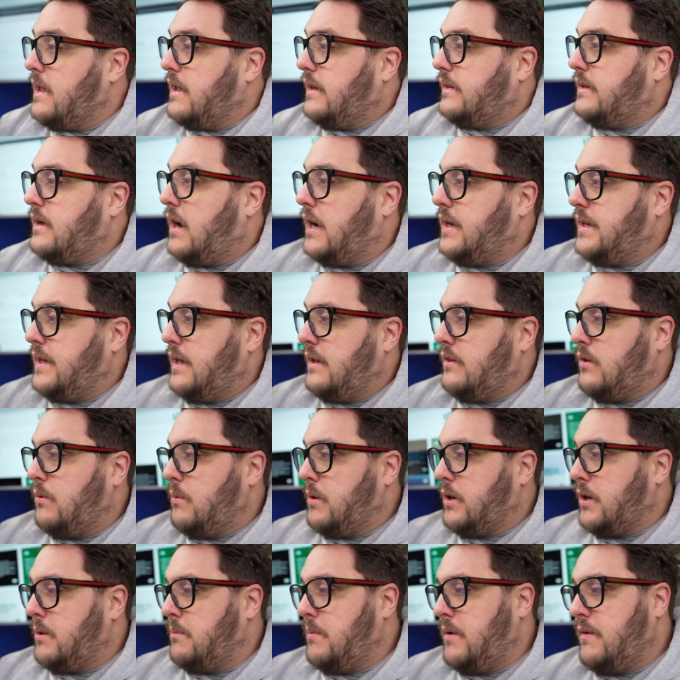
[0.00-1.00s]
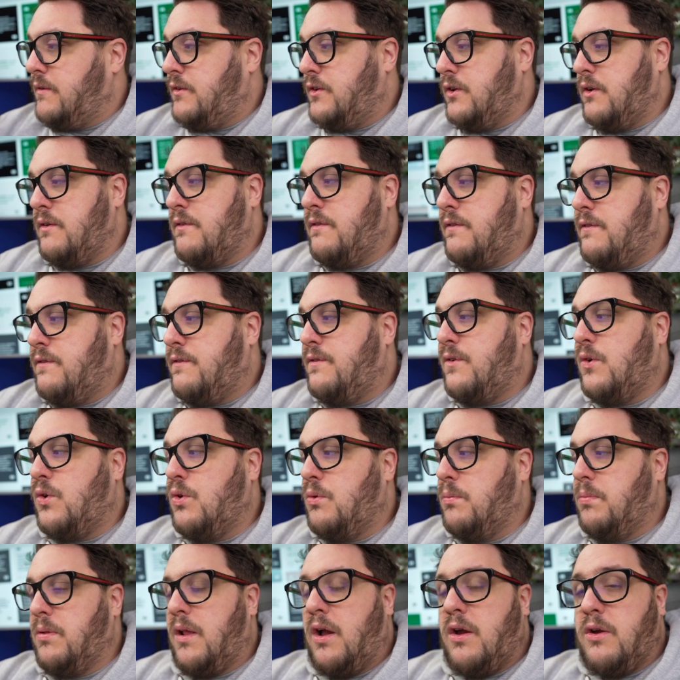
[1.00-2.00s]
The idea that we're going to be doing
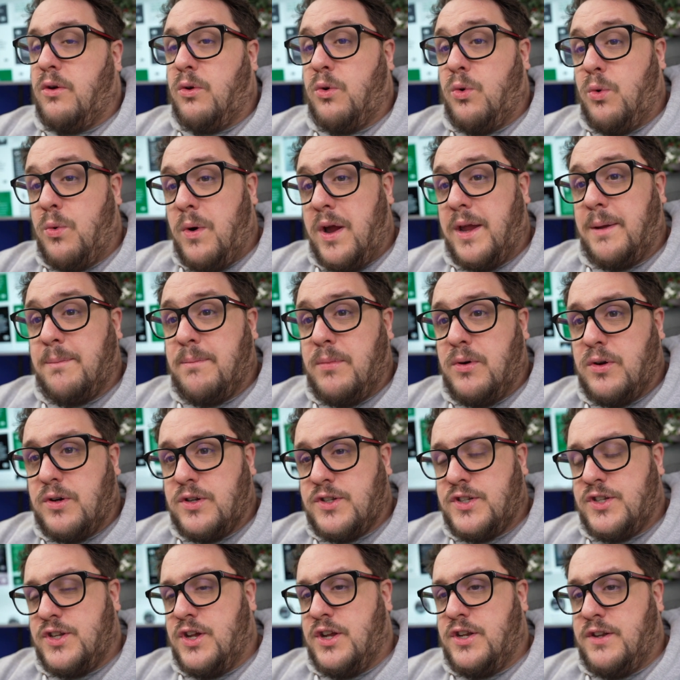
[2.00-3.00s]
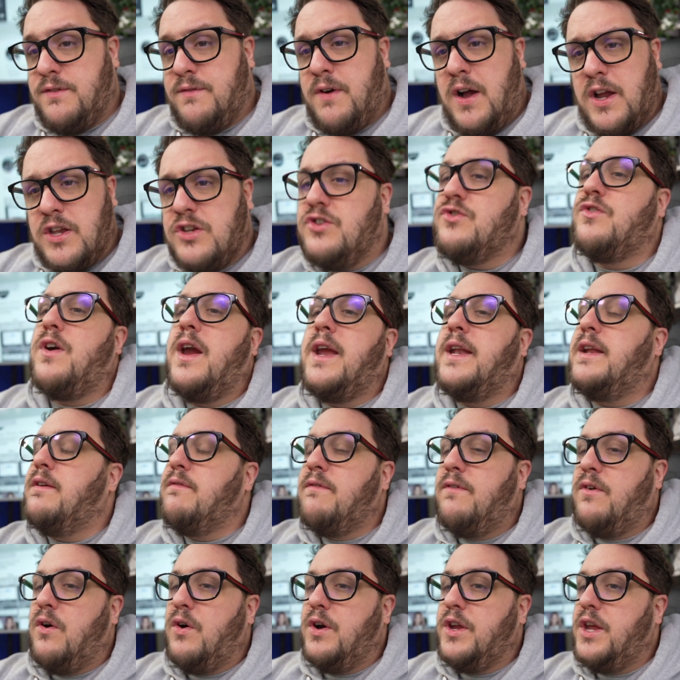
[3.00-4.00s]
full-blown QuickBooks certified
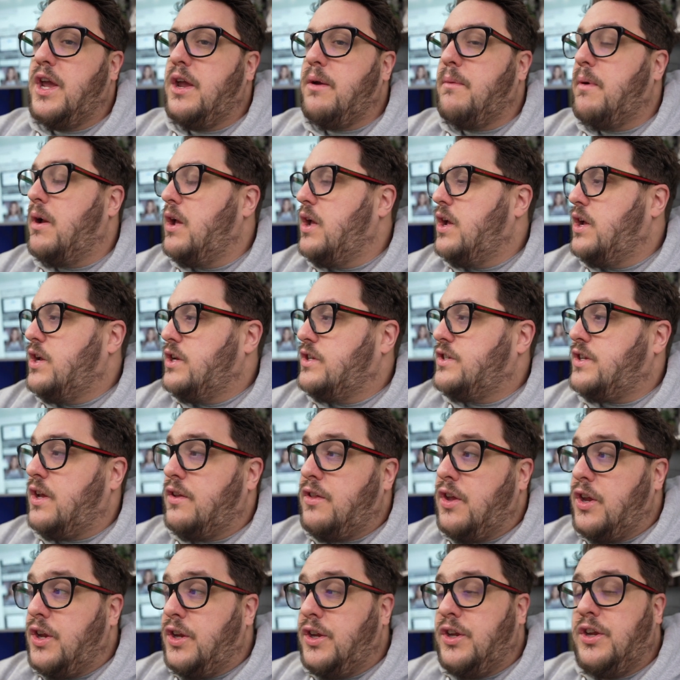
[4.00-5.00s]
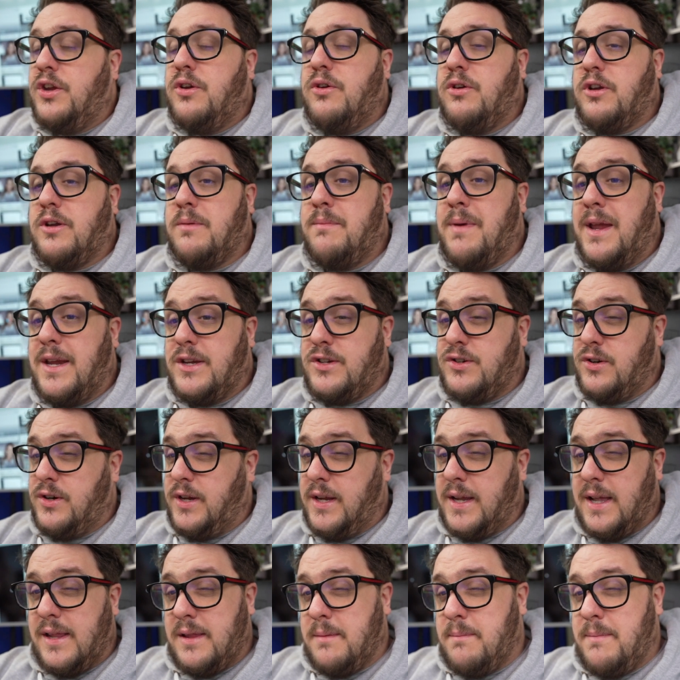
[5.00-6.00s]
training for you so that you can make sure
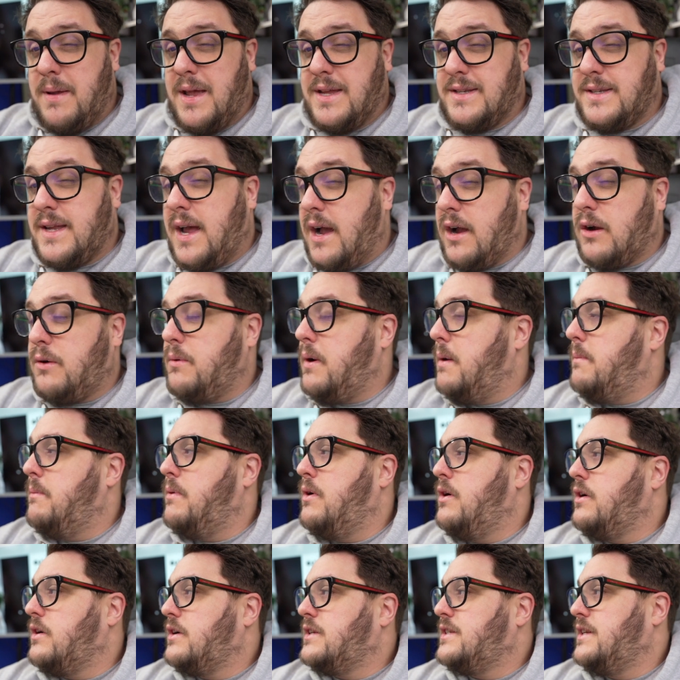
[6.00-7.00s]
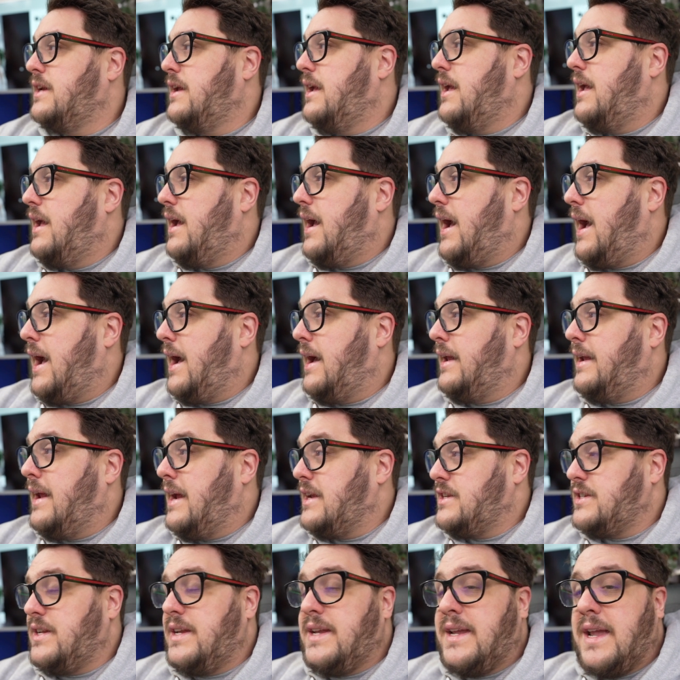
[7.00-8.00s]
you get the best out of QuickBooks and
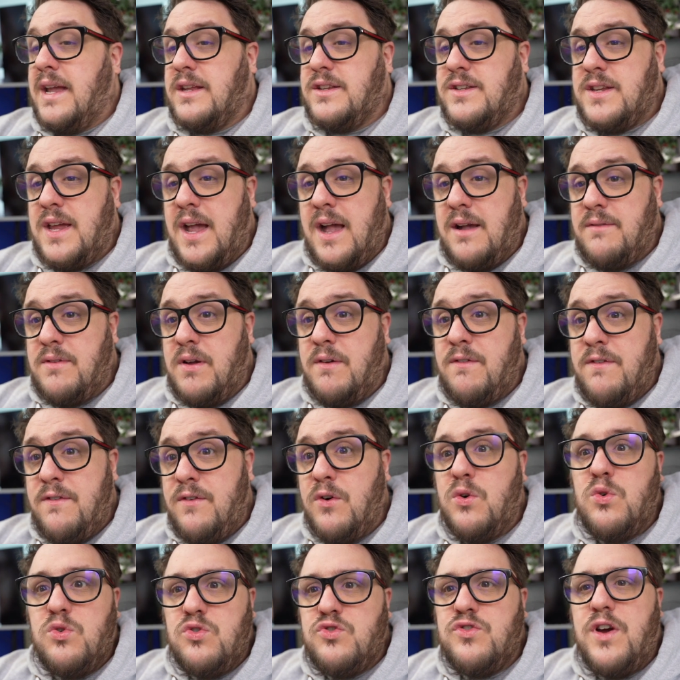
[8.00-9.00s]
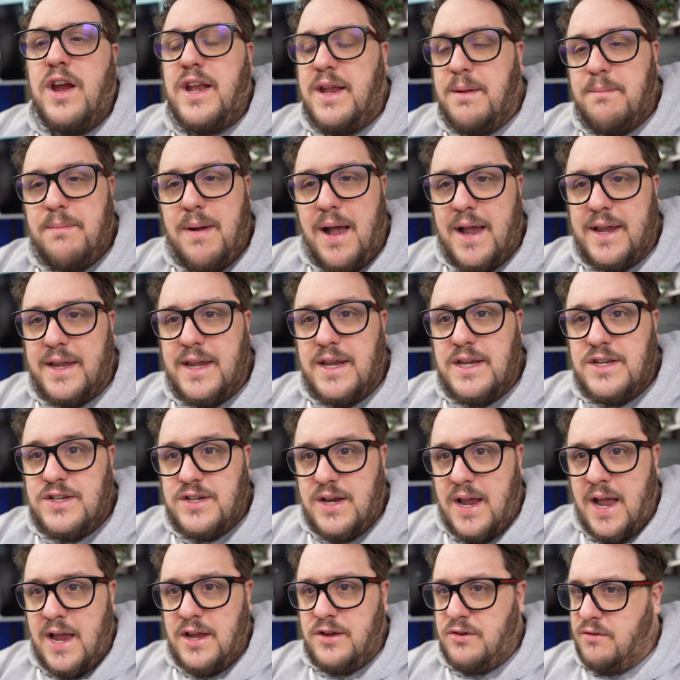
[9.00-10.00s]
actually get to have a full training package
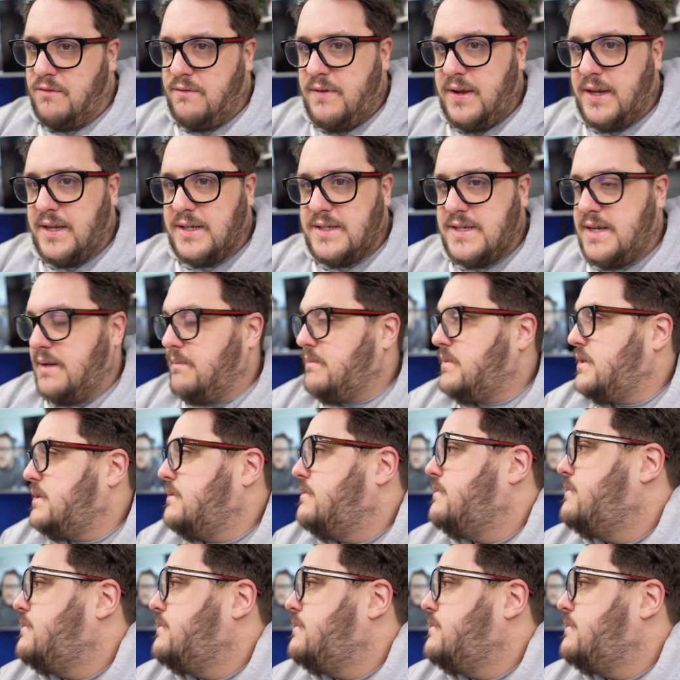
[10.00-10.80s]
at your fingertips.